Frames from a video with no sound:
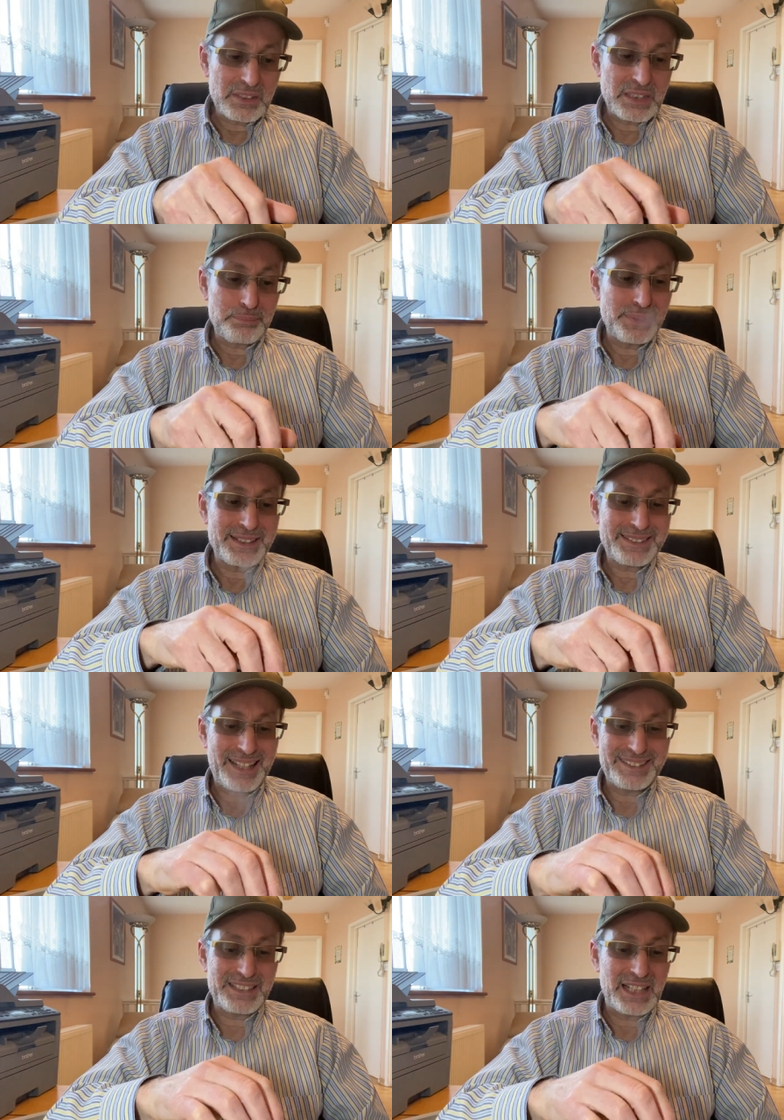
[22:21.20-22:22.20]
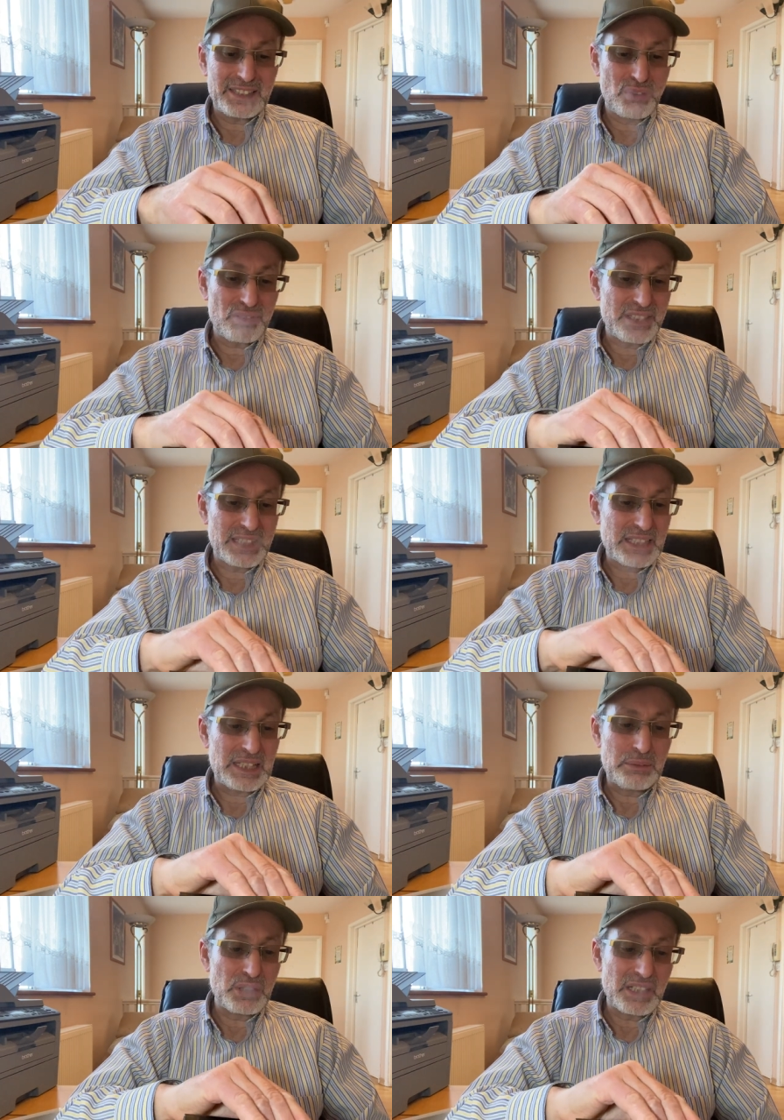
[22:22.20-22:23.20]
to be tighter, I don't think
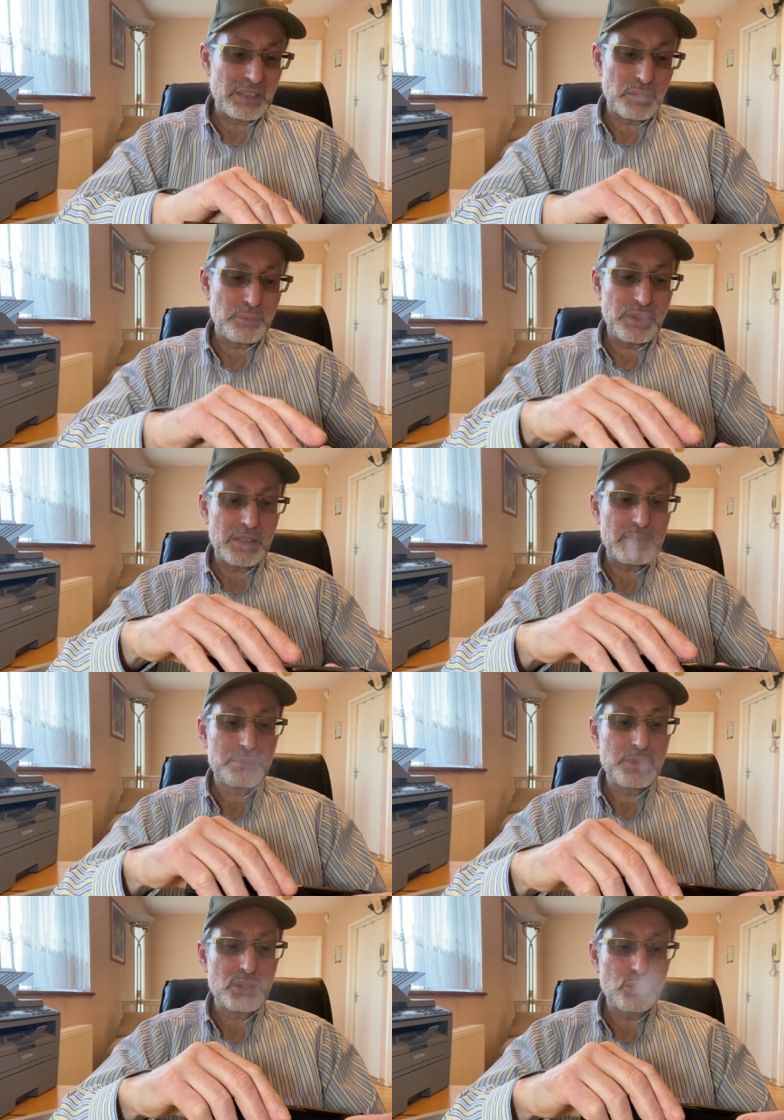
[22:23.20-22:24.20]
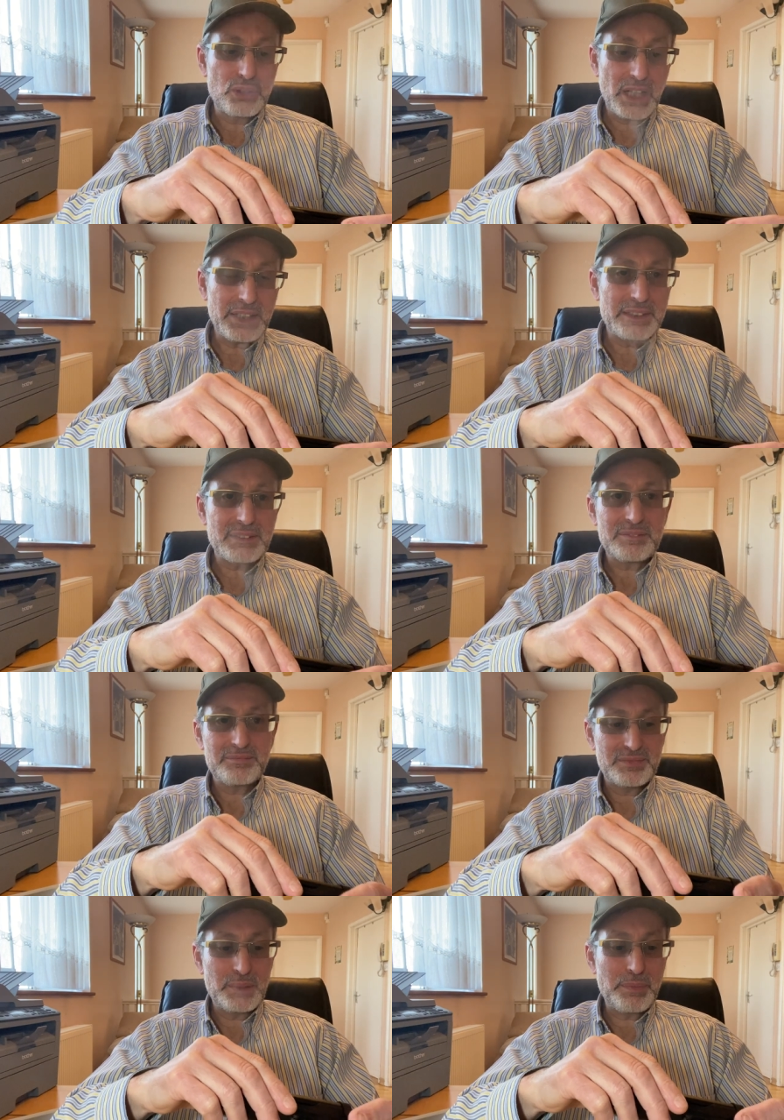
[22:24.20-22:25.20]
it will, it will, it will be too tight.
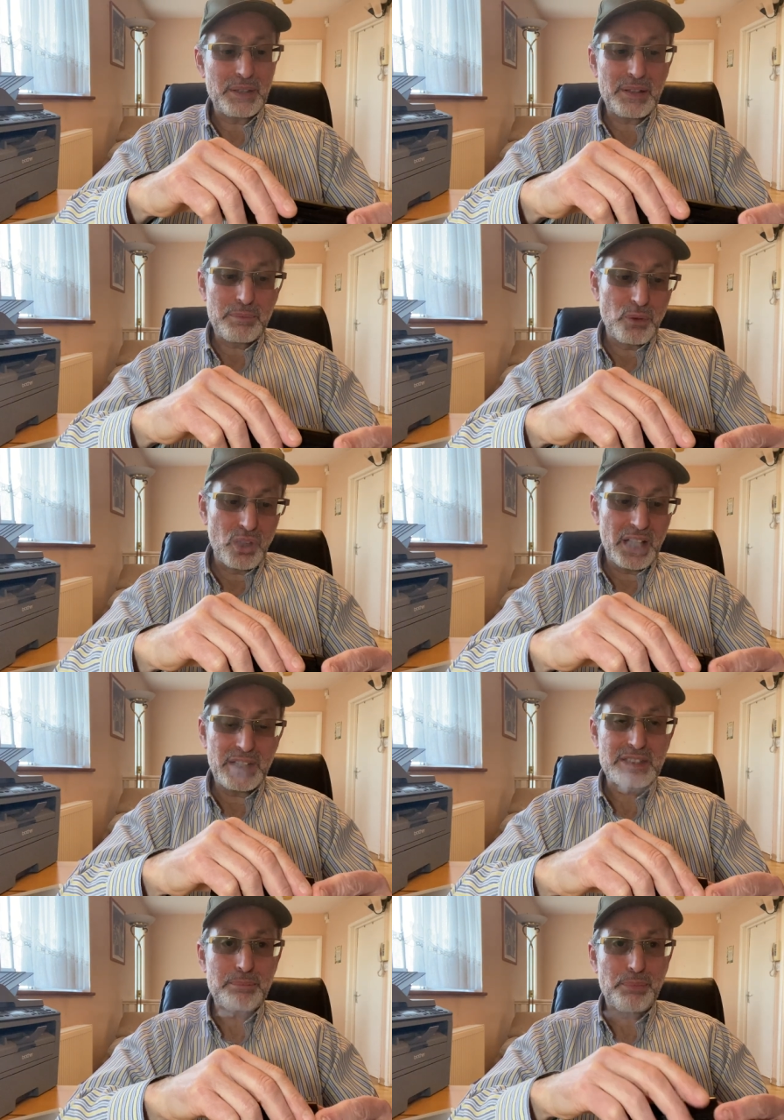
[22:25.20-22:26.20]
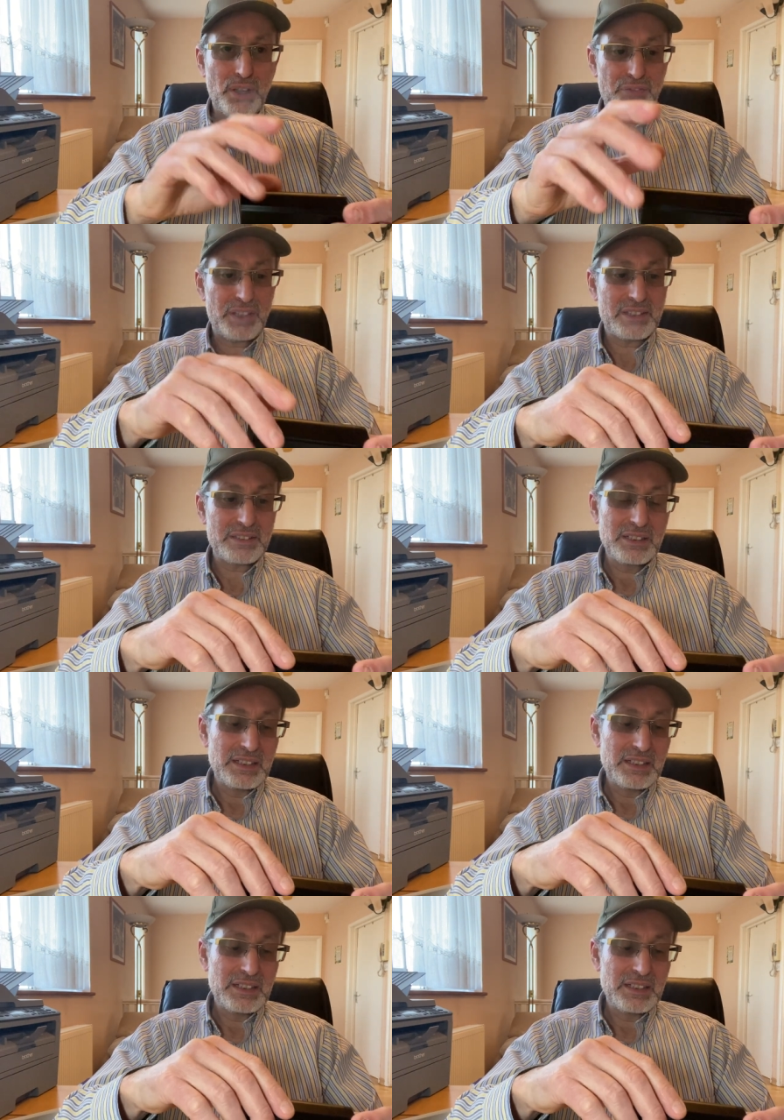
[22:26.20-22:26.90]
To be more air, it's perfect.